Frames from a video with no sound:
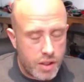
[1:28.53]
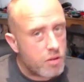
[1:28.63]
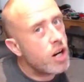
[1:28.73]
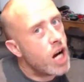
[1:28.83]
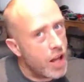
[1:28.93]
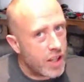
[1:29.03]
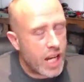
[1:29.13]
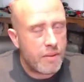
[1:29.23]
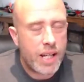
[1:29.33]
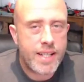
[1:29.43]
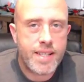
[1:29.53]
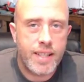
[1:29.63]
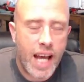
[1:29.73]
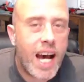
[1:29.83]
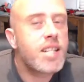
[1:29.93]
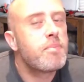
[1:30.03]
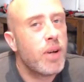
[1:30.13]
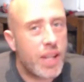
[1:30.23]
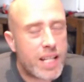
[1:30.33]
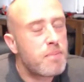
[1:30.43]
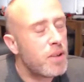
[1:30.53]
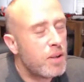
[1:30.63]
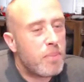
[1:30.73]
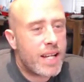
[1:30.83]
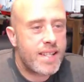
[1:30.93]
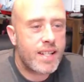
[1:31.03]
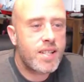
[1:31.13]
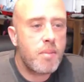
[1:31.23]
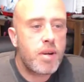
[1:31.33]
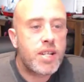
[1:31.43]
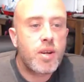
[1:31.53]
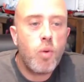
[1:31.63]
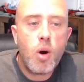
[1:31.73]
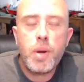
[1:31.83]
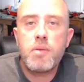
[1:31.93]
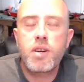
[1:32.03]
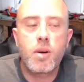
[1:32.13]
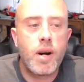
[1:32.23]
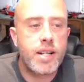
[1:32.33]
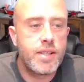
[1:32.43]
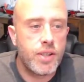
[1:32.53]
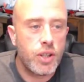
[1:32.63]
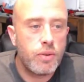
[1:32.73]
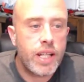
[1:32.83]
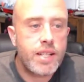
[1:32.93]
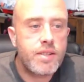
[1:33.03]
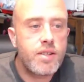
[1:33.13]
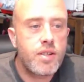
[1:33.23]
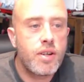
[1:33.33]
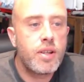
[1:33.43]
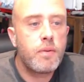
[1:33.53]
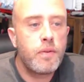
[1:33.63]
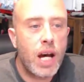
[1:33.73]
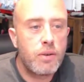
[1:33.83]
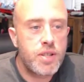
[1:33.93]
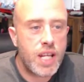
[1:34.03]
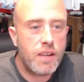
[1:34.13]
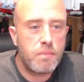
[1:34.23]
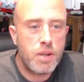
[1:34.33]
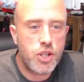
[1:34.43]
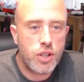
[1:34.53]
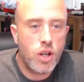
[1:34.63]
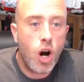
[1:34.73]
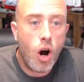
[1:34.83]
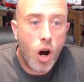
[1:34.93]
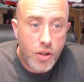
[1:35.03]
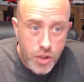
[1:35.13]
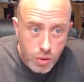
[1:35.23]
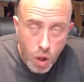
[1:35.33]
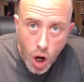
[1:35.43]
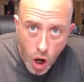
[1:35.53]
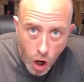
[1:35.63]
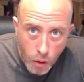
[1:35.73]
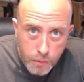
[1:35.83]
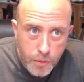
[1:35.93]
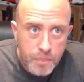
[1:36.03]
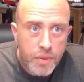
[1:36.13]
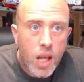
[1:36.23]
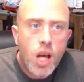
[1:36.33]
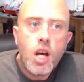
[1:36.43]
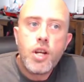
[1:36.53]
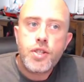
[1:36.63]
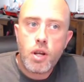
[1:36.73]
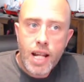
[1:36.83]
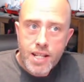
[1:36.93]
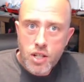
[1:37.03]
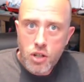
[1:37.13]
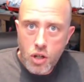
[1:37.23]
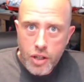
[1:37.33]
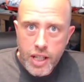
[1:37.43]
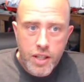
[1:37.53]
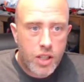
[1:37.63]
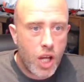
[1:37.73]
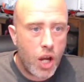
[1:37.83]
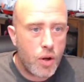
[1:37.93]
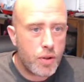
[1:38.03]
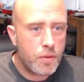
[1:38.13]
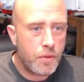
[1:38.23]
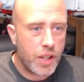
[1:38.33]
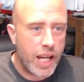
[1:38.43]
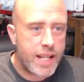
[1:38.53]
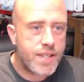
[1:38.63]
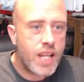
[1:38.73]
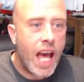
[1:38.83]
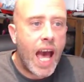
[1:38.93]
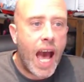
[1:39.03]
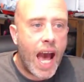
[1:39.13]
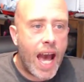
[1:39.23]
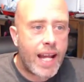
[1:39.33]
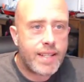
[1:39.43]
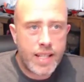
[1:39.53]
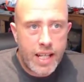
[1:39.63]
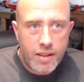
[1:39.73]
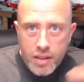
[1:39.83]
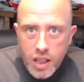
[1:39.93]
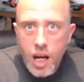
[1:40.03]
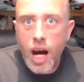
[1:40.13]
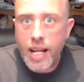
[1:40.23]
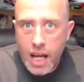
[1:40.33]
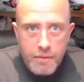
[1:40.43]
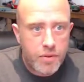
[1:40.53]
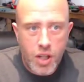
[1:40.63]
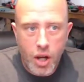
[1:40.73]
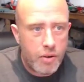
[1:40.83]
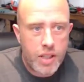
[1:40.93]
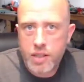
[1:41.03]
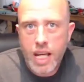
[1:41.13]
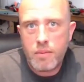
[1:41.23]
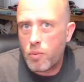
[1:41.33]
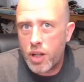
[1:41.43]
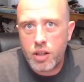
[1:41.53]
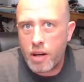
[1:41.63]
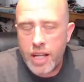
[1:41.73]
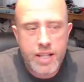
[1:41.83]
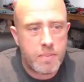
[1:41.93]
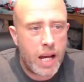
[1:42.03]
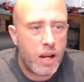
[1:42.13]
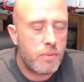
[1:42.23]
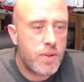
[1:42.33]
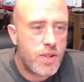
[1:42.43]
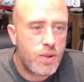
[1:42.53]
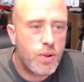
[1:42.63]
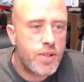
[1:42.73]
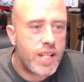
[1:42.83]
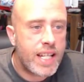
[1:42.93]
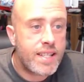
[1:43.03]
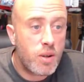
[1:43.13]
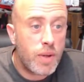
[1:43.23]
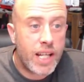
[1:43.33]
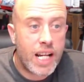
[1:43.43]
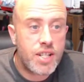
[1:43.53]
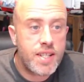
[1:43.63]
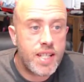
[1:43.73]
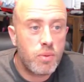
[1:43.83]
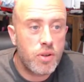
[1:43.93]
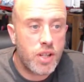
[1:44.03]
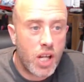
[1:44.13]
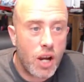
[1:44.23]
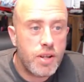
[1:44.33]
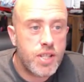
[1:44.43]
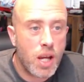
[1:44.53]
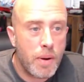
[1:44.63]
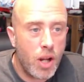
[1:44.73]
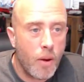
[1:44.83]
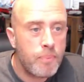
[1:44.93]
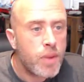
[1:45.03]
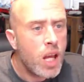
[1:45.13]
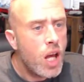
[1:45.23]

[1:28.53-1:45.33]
There are other caveats to that, but that's the basic summary. So what we require to do is to turn the fail-safe mission to off. So let's look at the code for this. And in the inav code is again one of the great things about open source is that we can actually see what the code is going on.